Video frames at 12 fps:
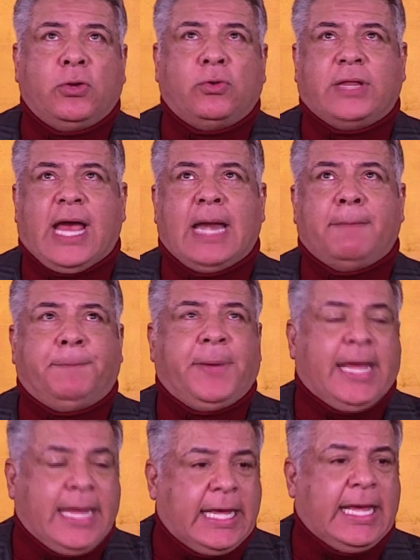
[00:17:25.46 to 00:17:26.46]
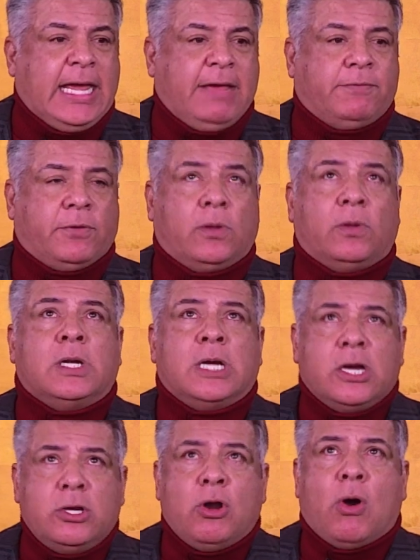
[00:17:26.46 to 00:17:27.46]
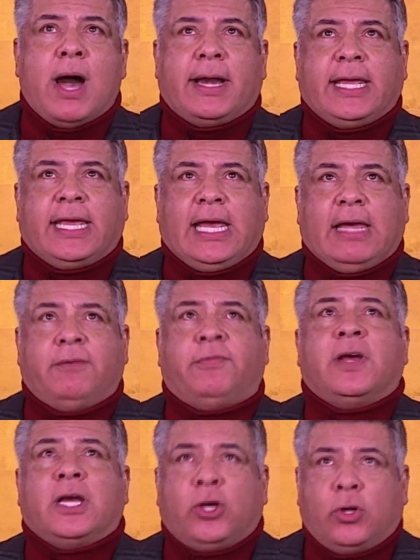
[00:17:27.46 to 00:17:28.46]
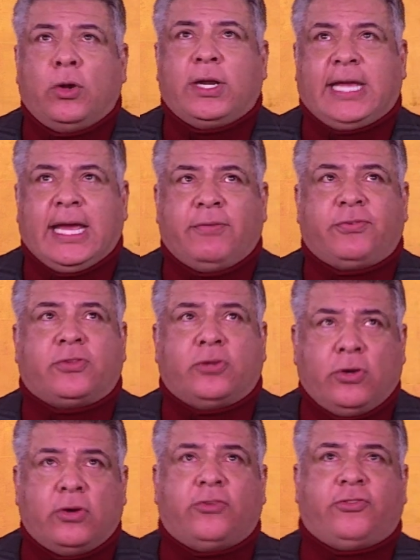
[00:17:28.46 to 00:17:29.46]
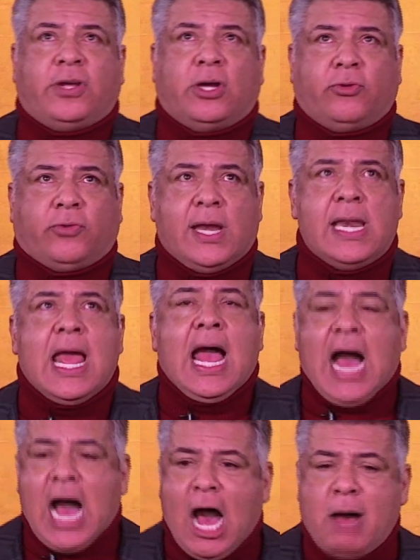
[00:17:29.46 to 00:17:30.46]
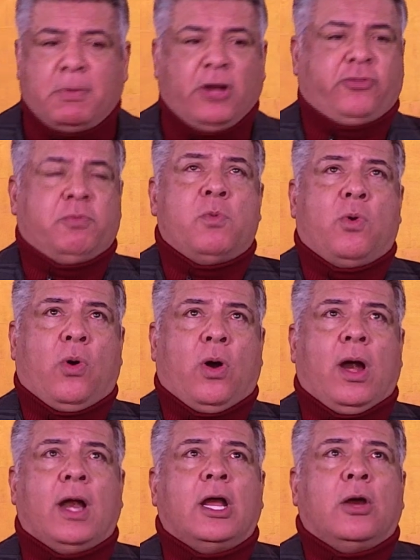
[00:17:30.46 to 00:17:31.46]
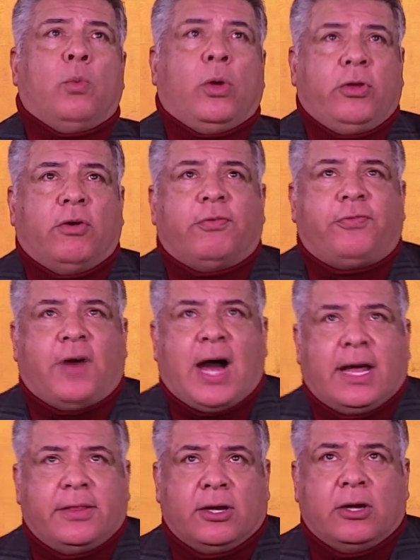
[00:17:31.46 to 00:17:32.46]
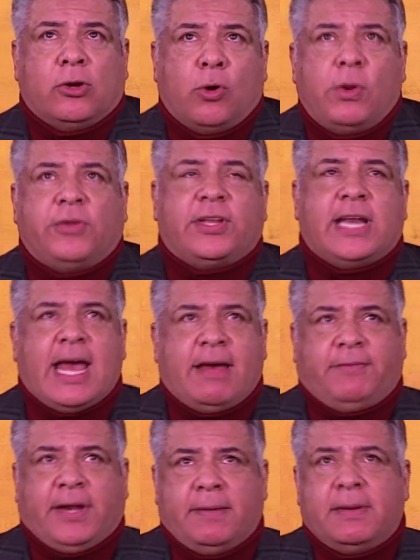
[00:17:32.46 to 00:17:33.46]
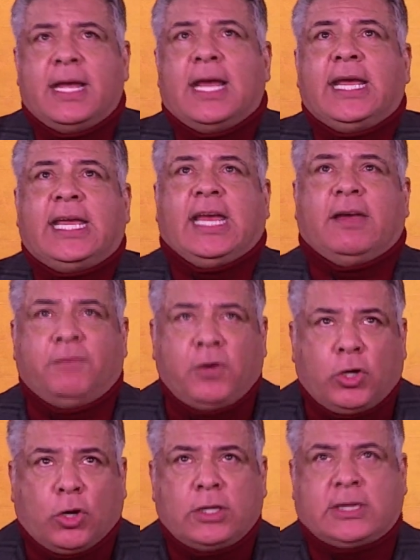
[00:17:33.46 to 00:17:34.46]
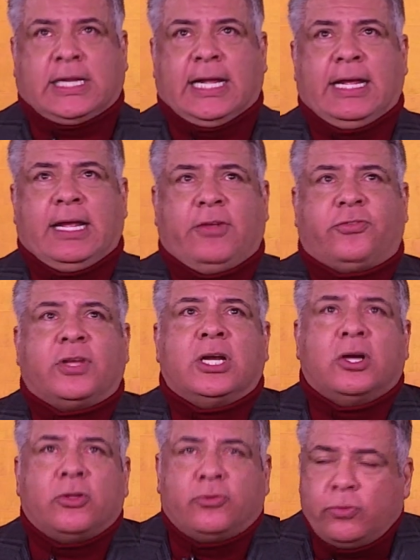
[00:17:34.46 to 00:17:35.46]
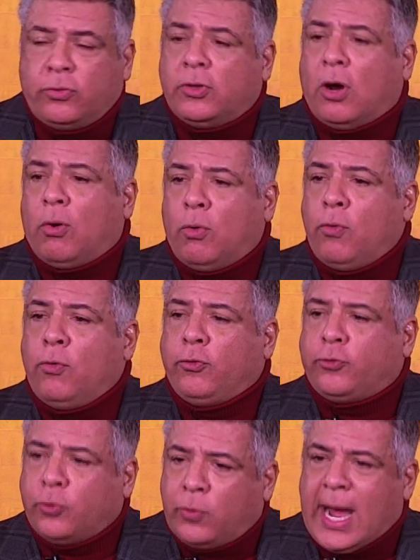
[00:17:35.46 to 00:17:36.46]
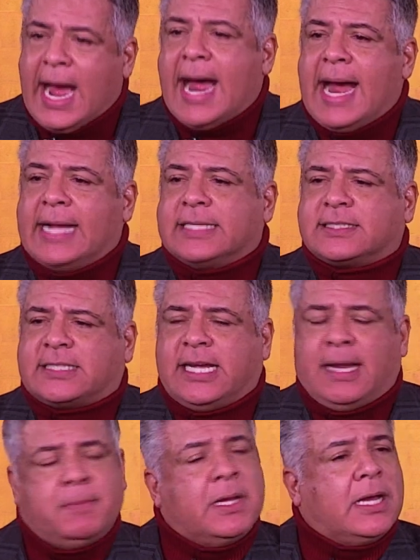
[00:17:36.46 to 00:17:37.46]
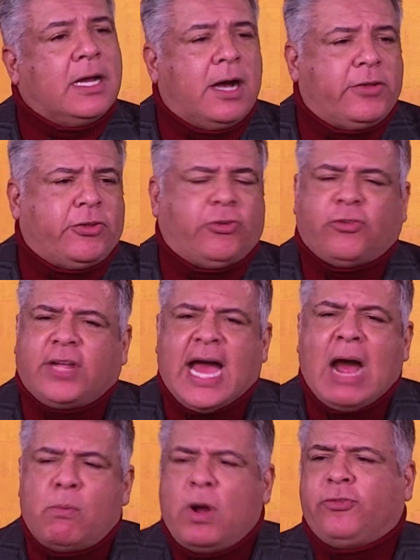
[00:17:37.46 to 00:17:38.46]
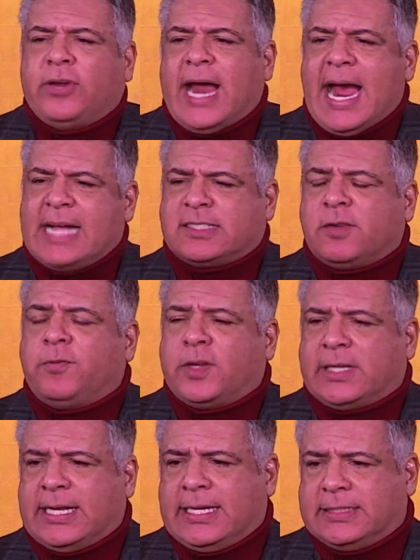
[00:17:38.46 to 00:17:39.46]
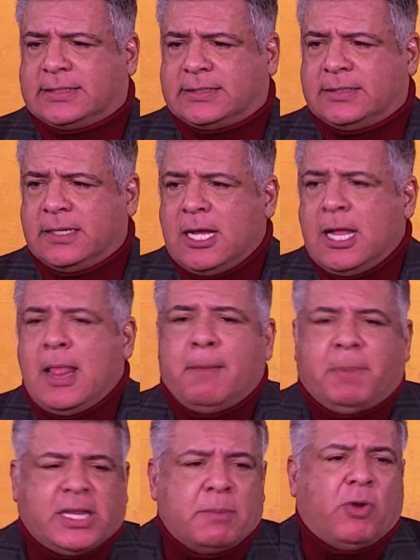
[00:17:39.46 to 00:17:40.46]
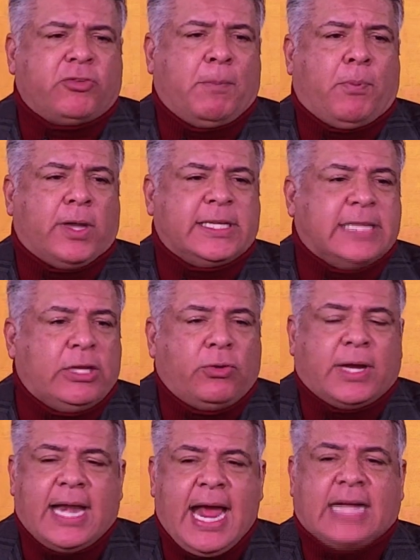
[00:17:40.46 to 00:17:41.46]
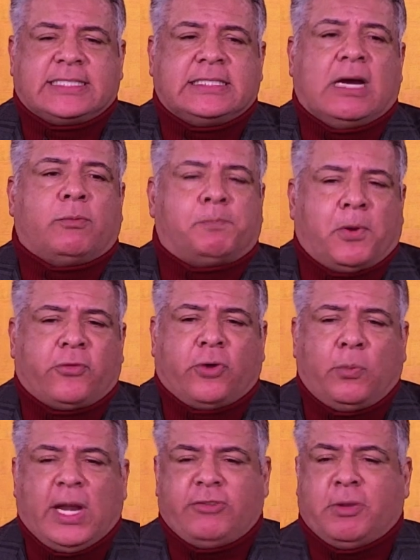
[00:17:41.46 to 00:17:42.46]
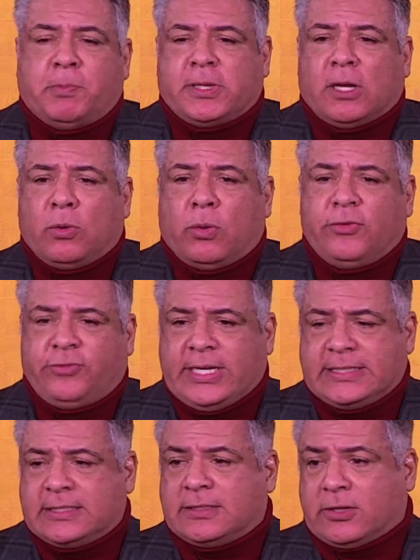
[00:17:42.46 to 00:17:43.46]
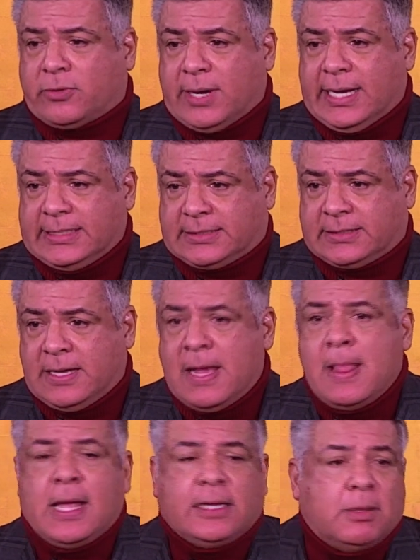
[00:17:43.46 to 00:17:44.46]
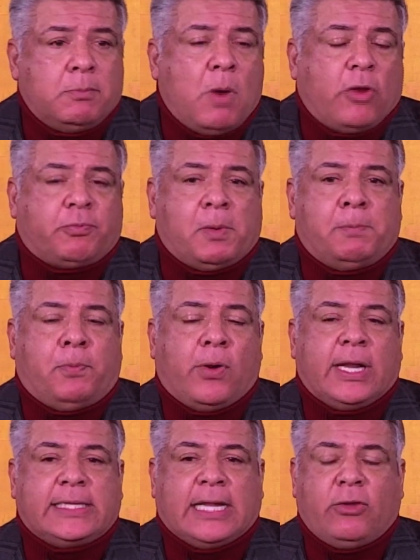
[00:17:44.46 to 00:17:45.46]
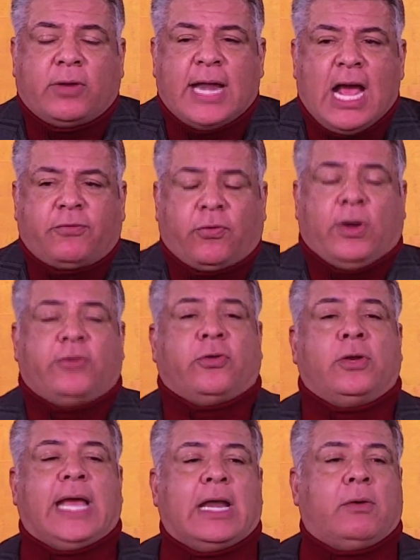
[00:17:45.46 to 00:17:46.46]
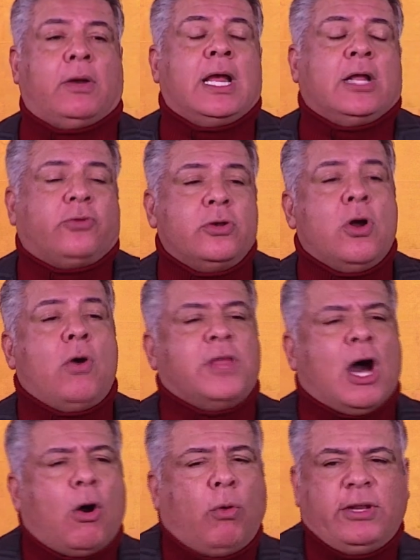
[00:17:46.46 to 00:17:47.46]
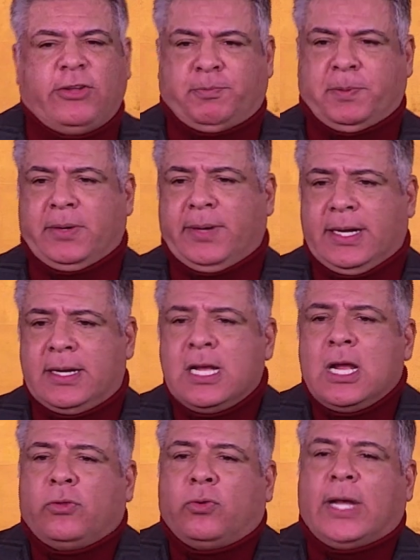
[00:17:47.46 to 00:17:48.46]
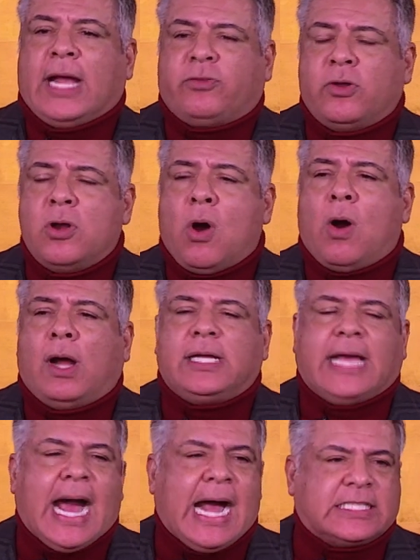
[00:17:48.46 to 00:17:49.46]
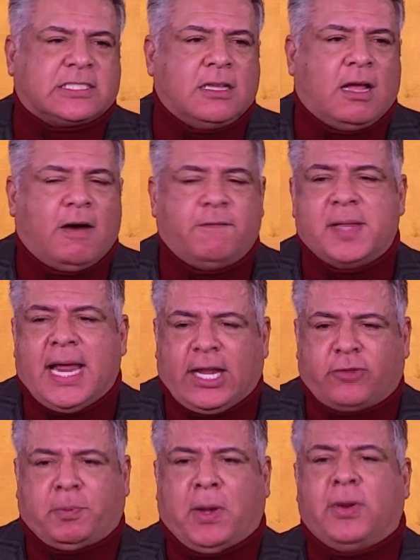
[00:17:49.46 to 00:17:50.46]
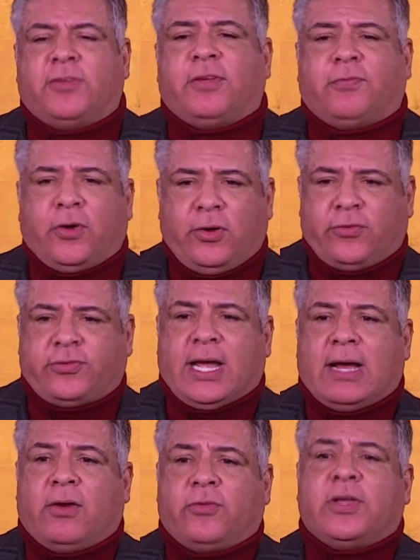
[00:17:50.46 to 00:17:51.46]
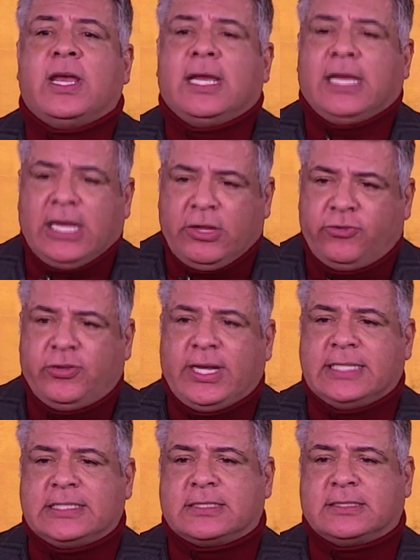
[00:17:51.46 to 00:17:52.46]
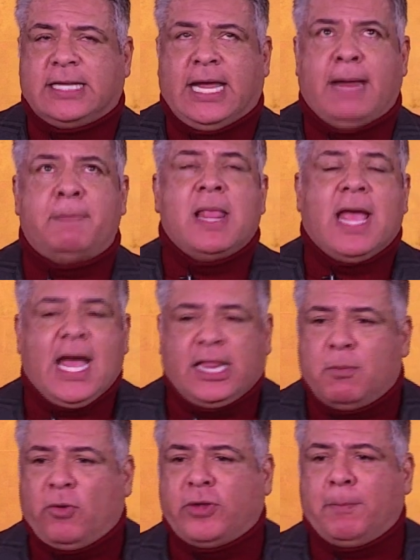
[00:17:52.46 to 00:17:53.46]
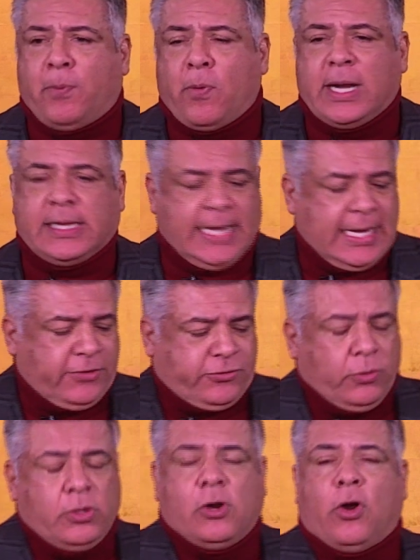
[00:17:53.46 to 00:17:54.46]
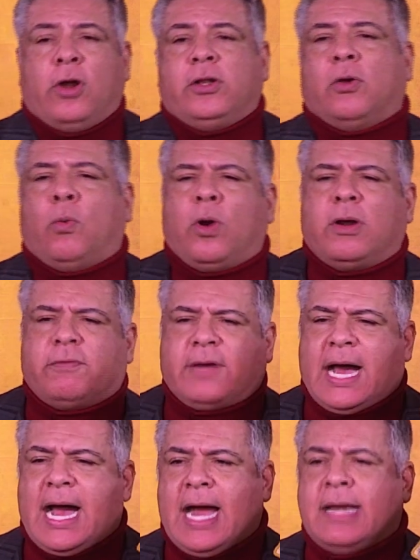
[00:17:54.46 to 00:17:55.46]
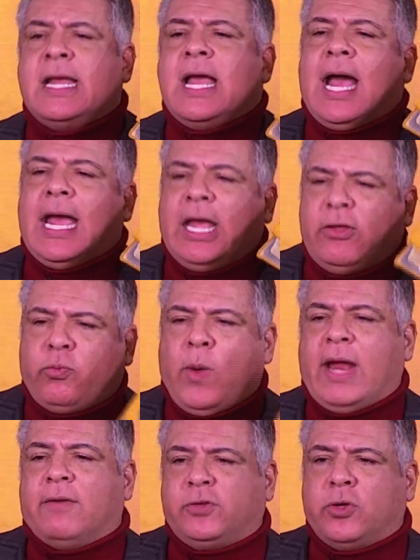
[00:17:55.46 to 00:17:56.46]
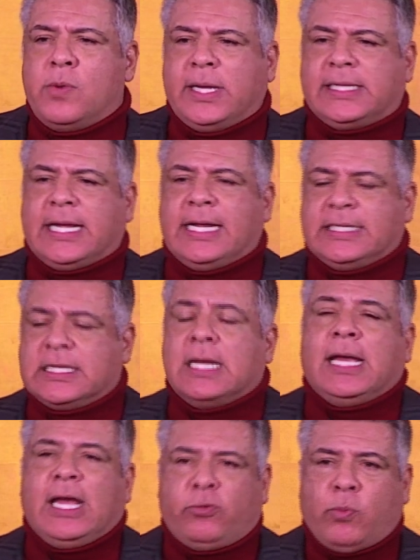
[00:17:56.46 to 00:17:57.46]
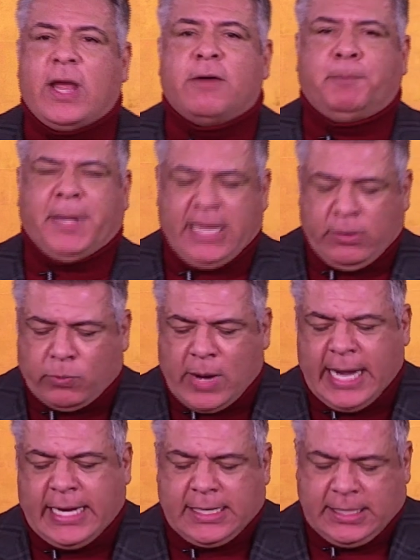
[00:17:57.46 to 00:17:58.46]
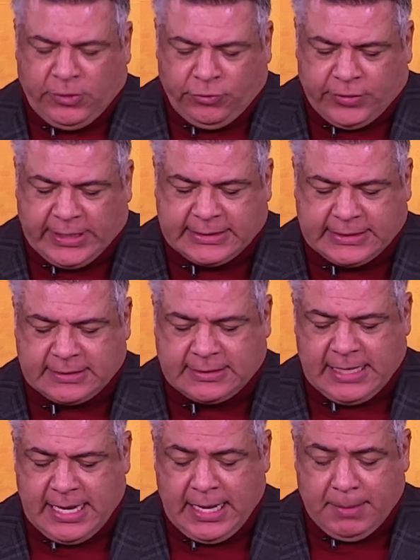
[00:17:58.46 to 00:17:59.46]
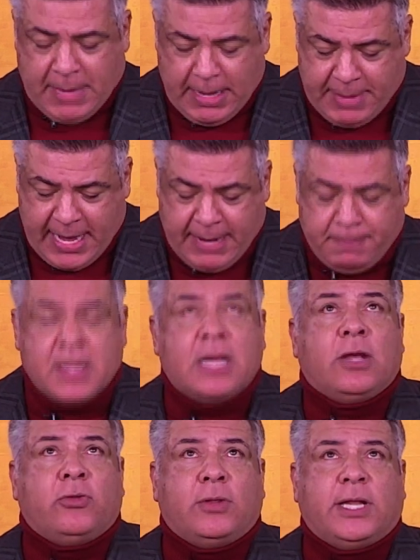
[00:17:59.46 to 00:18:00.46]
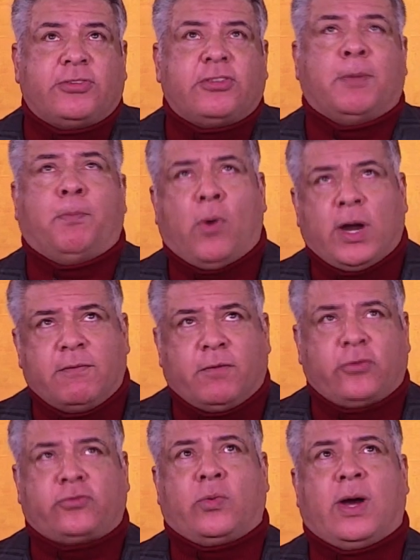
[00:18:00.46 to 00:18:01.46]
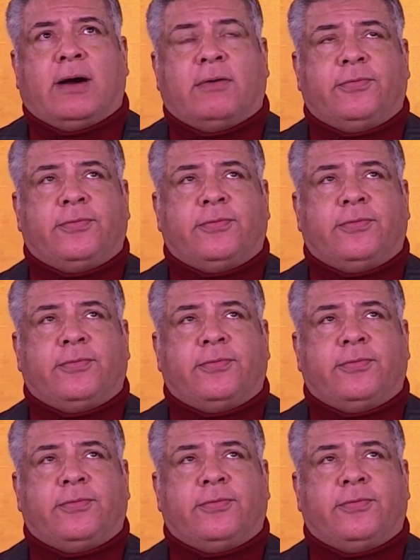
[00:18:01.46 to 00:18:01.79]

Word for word: then, being evil, know how to give good gifts to your children, how much more will your Father who is in heaven give good things to those who ask him? Hudson Church, God wants you to ask him for things. But the most important thing that you can ask is a personal relationship with the Lord Jesus the Christ. The most important thing that you can ask for is to get to know the Holy Spirit, to get to know God's love and experience it for yourselves in Jesus' name. And the most important thing is to learn the Word of God, his way of doing things, his way of being right in Jesus' name. Amen? So this is important. Verse 12.